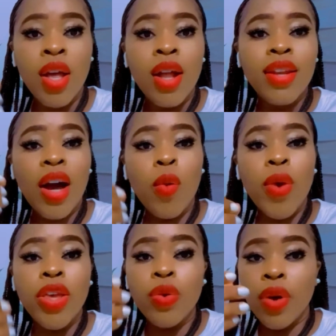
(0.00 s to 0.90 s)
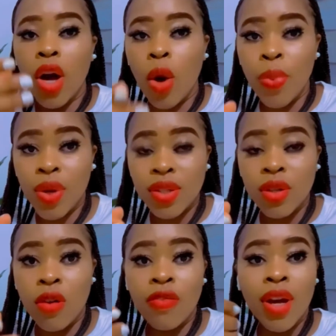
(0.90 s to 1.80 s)
That way you help
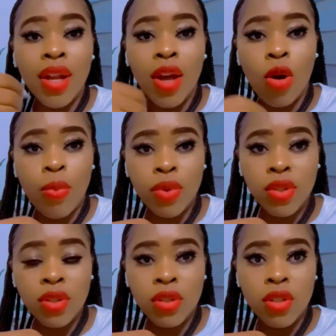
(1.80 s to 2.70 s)
yourself and help us.